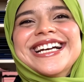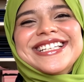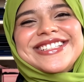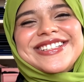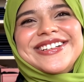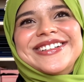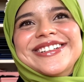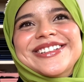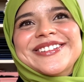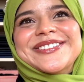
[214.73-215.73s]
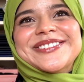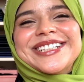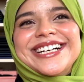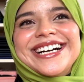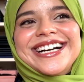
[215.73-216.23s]
So
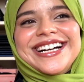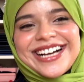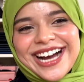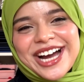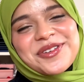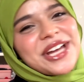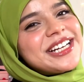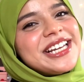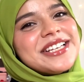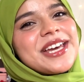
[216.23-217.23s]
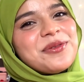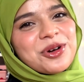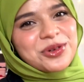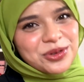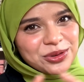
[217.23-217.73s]
at least I
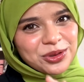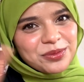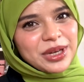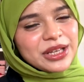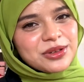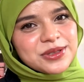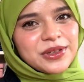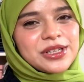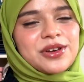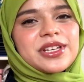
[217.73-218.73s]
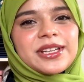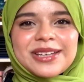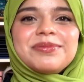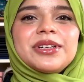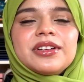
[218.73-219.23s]
want to, you know, make those videos and
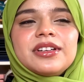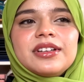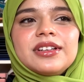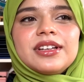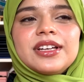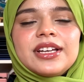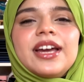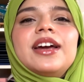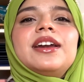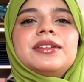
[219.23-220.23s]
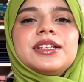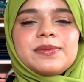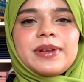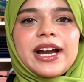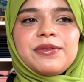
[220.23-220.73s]
keep it on here, this
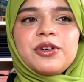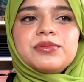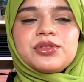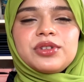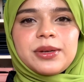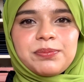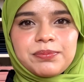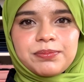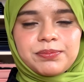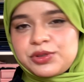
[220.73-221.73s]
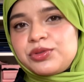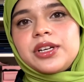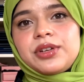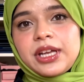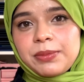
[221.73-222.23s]
platform, so that
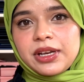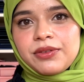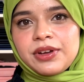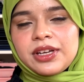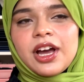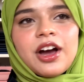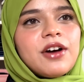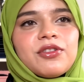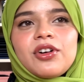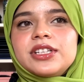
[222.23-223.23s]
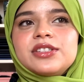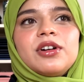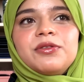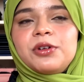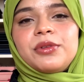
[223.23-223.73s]
students can benefit. Of course, it's
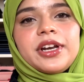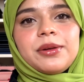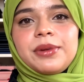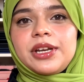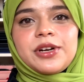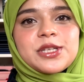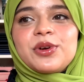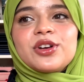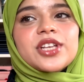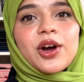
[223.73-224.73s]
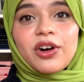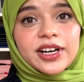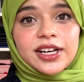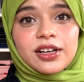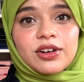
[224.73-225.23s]
not for monetary benefits, because I
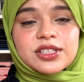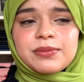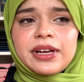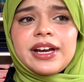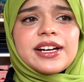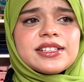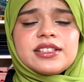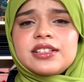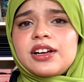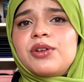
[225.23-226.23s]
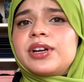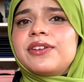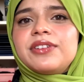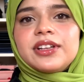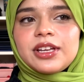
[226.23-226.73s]
already lost my AdSense account,
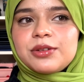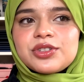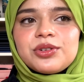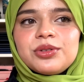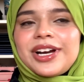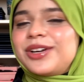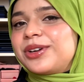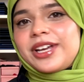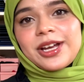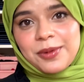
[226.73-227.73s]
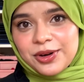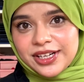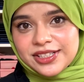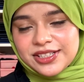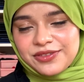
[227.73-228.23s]
everything. So I don't care about
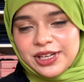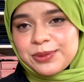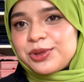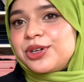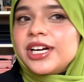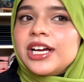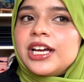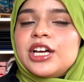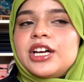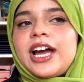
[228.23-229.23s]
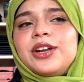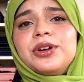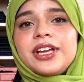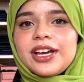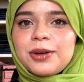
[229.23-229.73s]
that stuff anymore. I
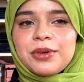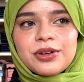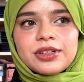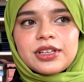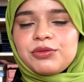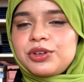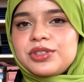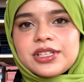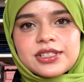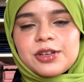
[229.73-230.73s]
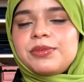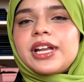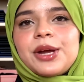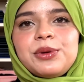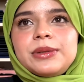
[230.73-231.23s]
don't care about the views and stuff, but
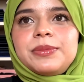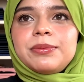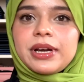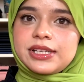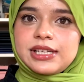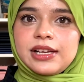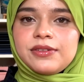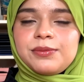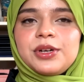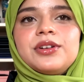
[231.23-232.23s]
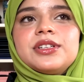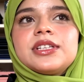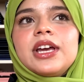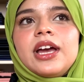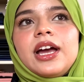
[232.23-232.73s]
I will be myself, because
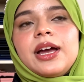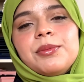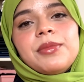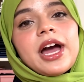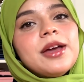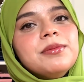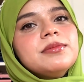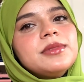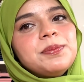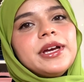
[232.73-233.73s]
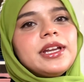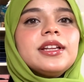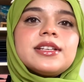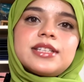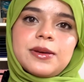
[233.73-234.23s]
I am repeating
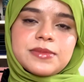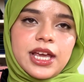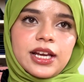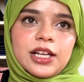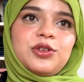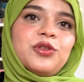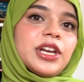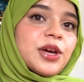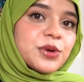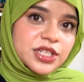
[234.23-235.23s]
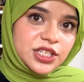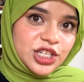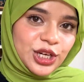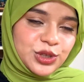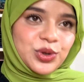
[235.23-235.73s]
the same cycle. You know, when I was in
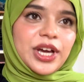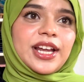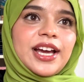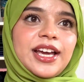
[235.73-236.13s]
Jeju and